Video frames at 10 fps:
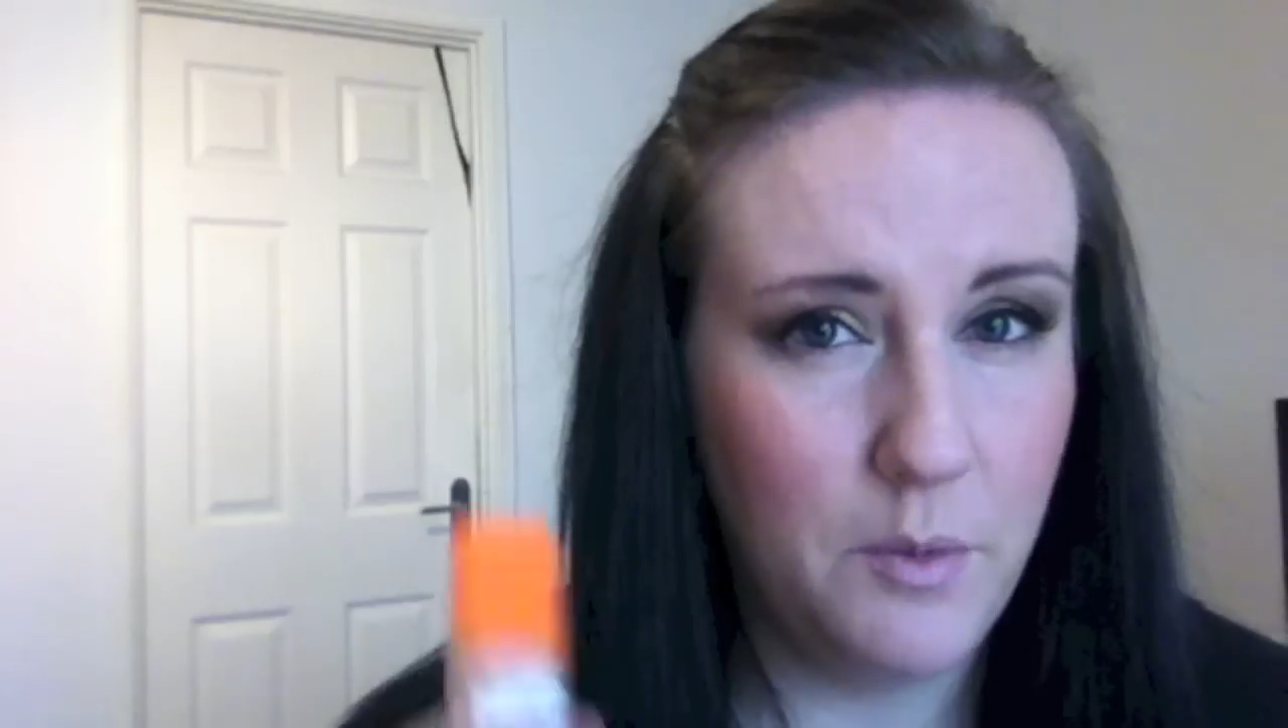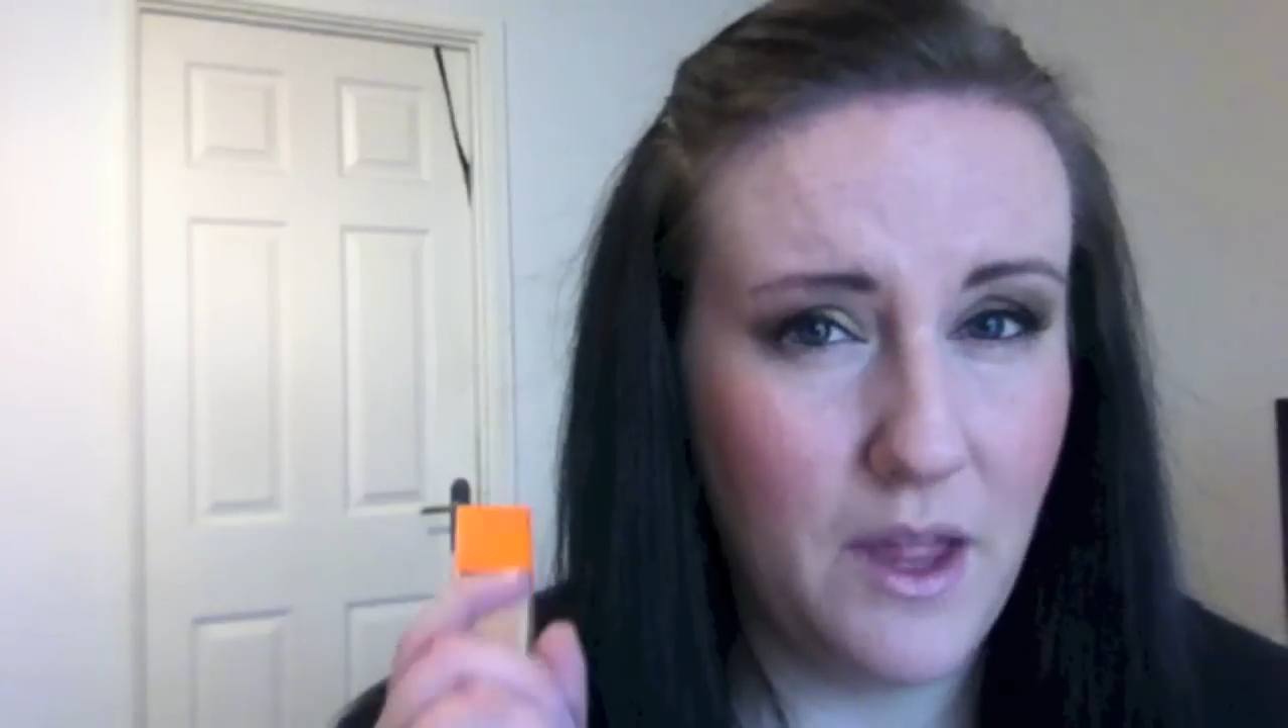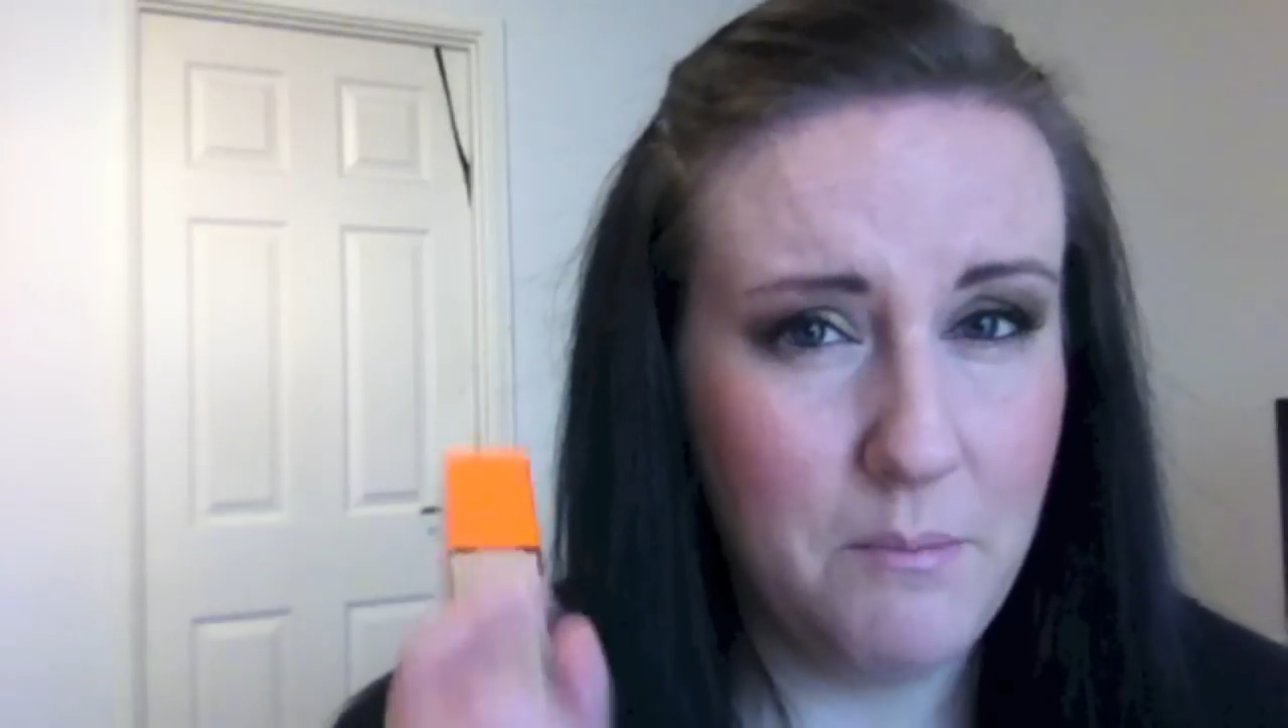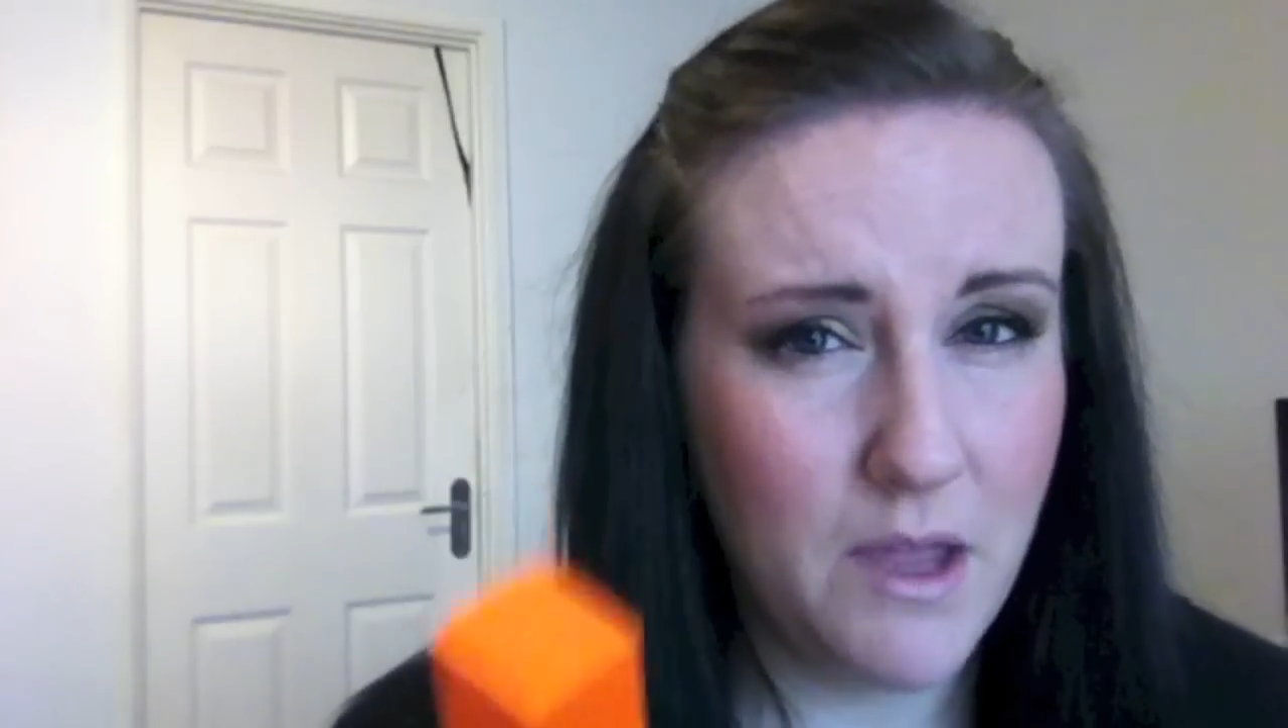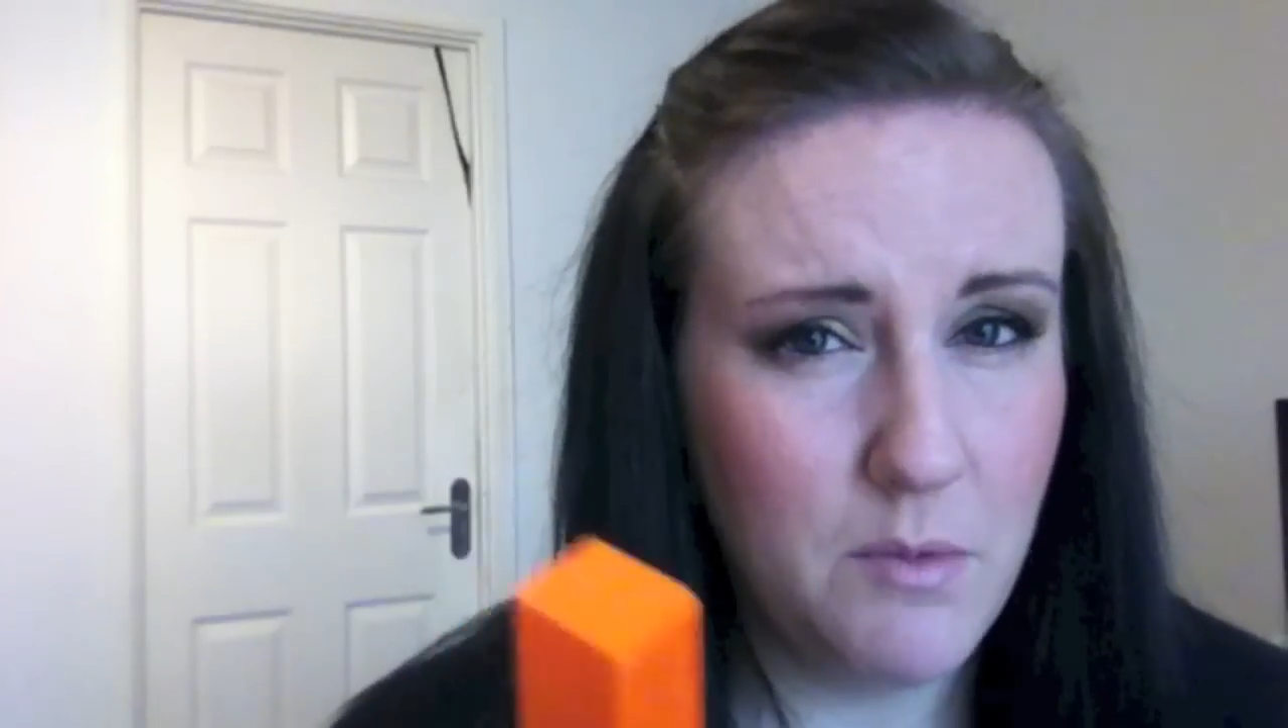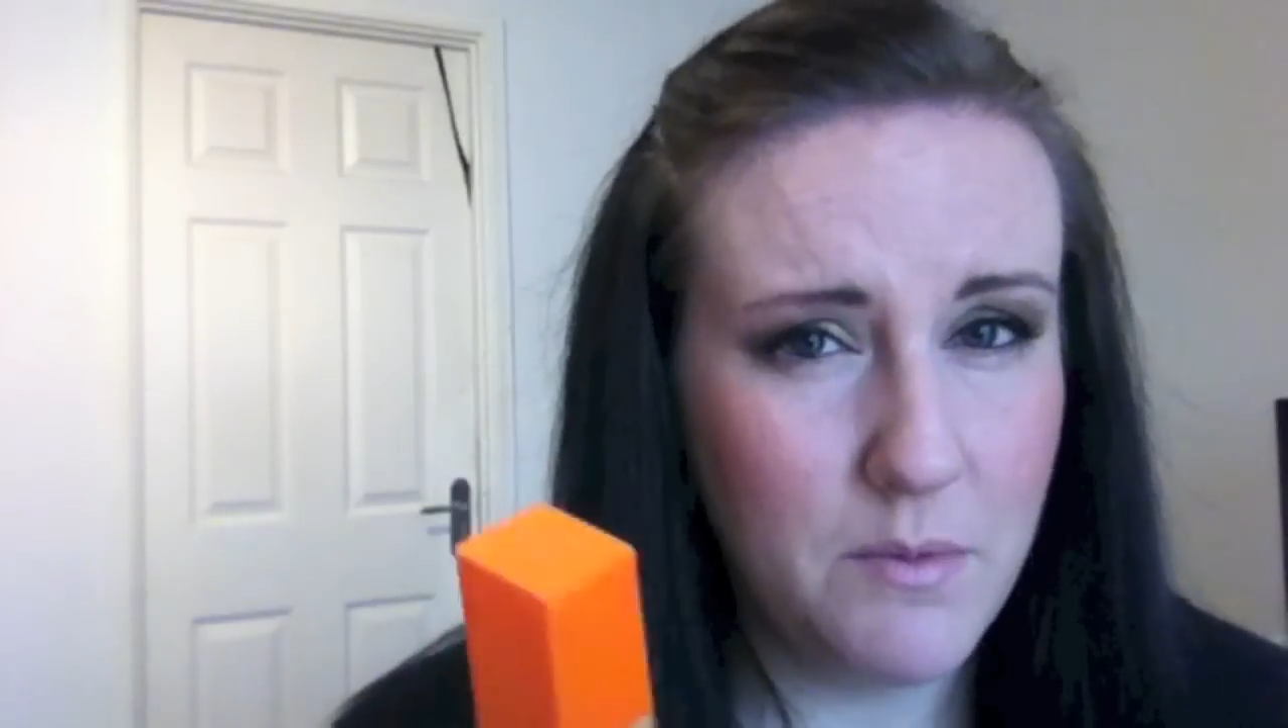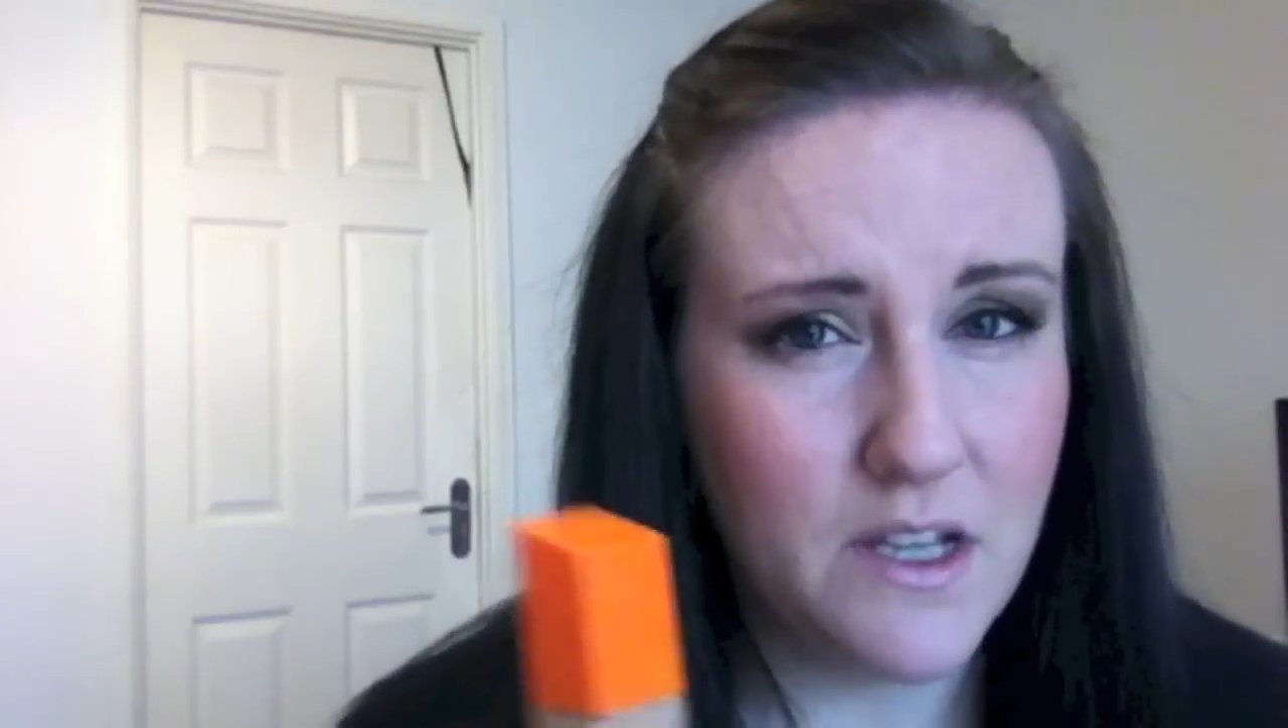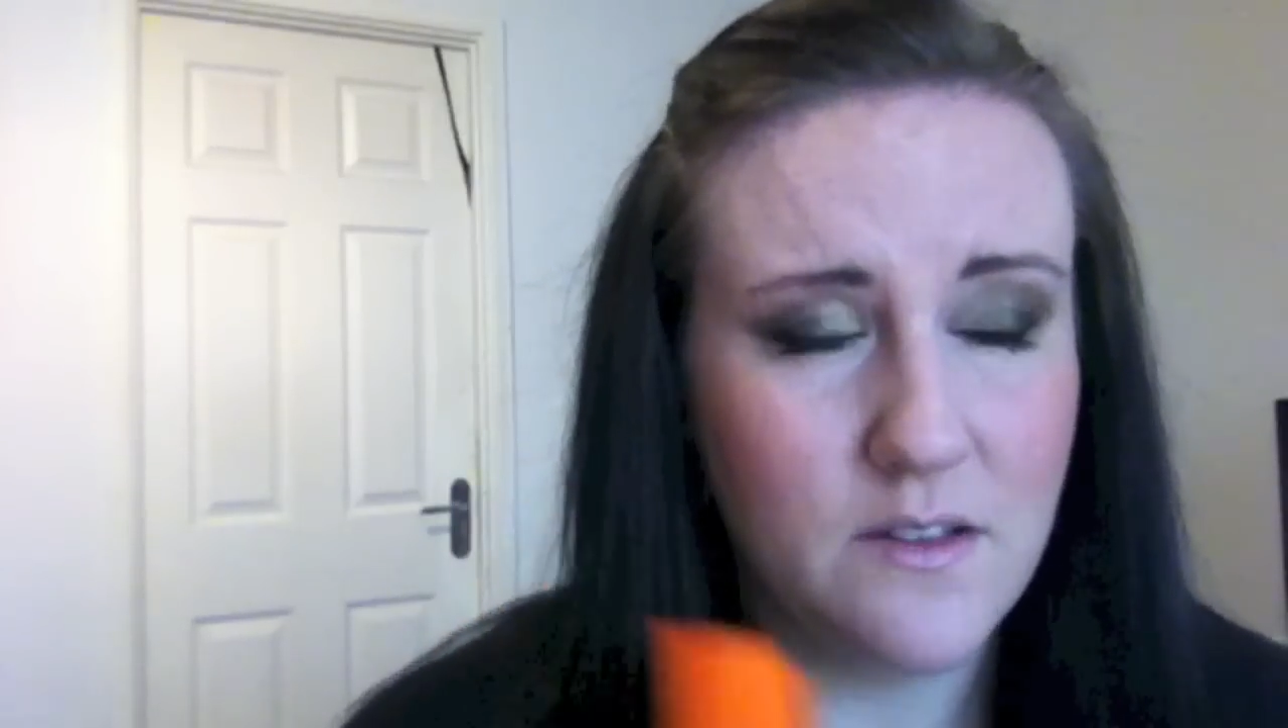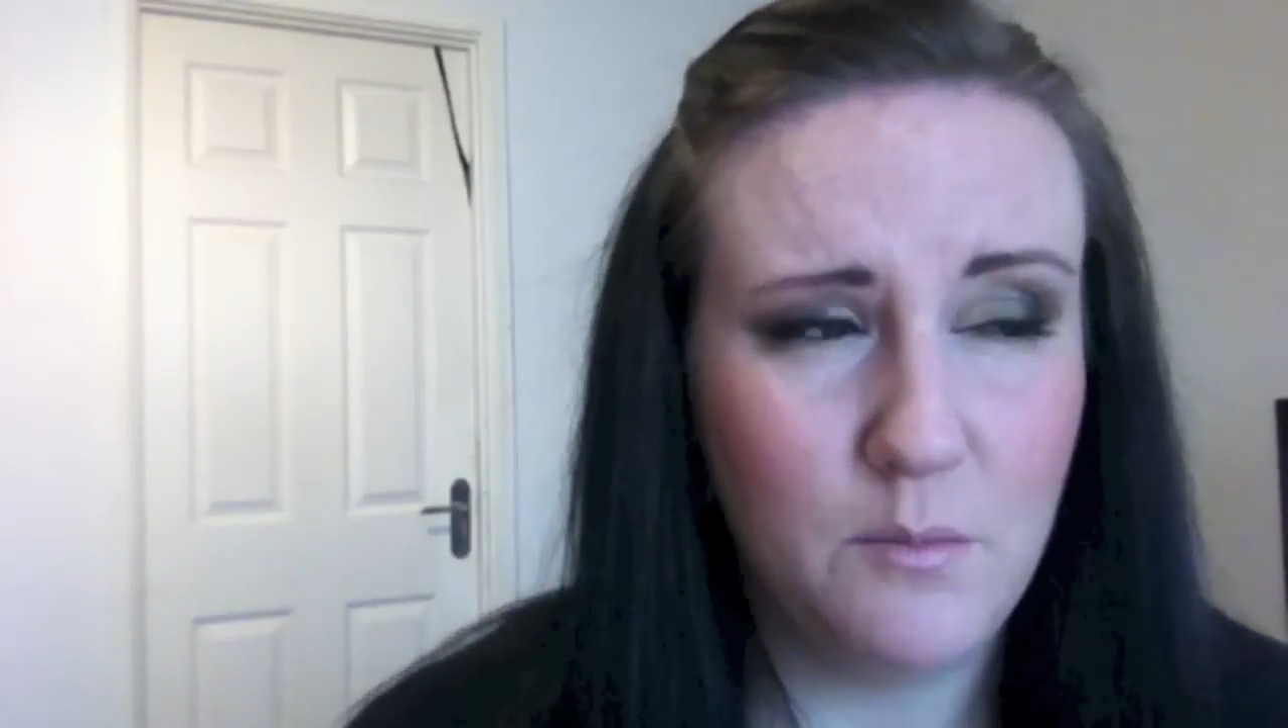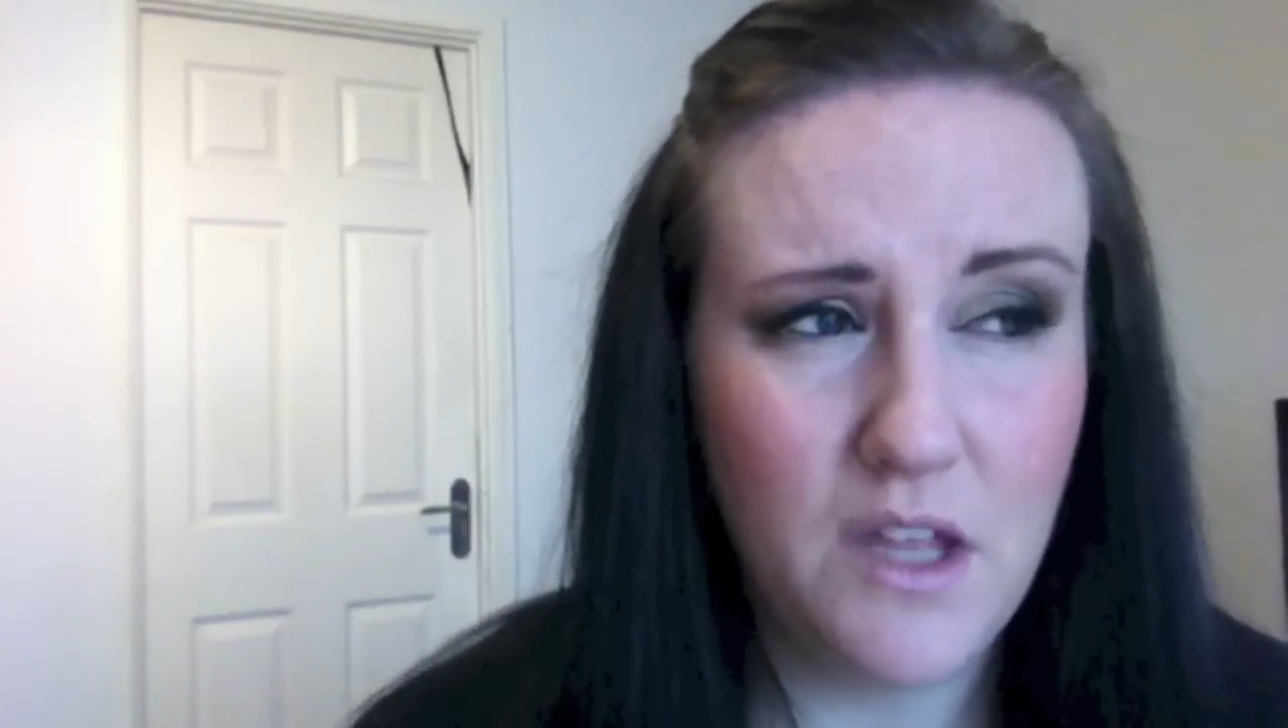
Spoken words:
but that may be because I'm